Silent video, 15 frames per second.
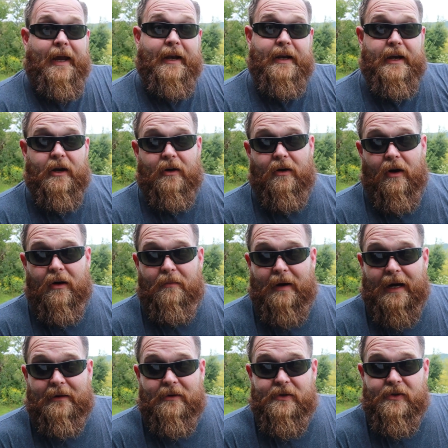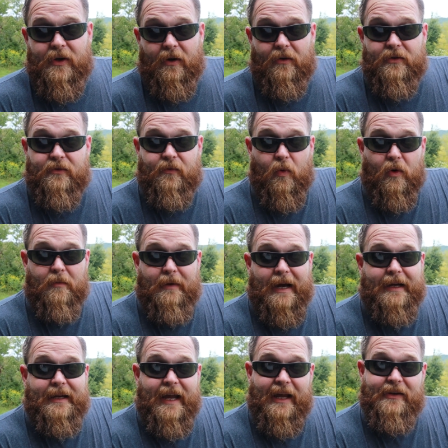And here are my results for
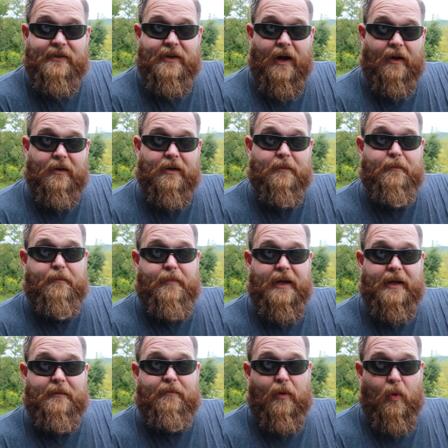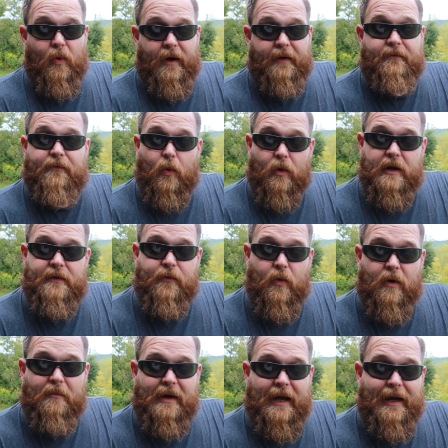my case color Big Boy
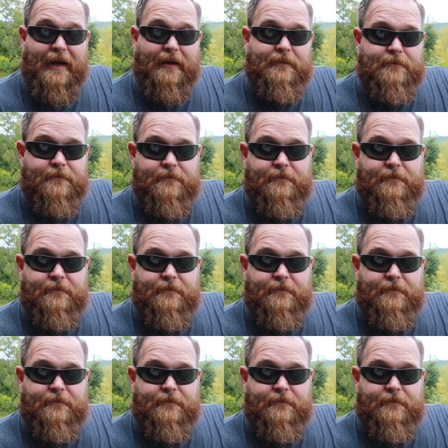44 mag.